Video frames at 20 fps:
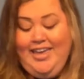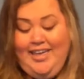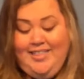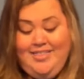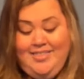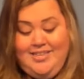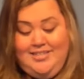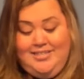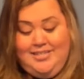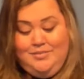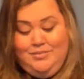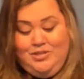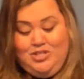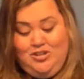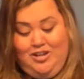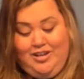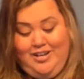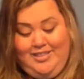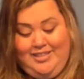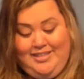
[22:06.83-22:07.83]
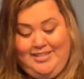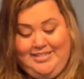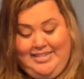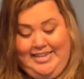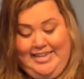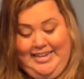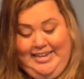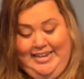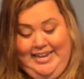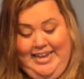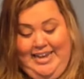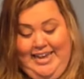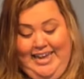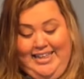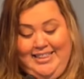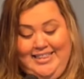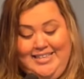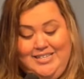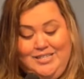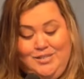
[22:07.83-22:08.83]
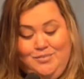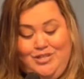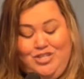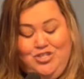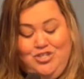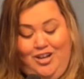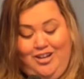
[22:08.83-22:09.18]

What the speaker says: And this is what Jonathan did. And this is what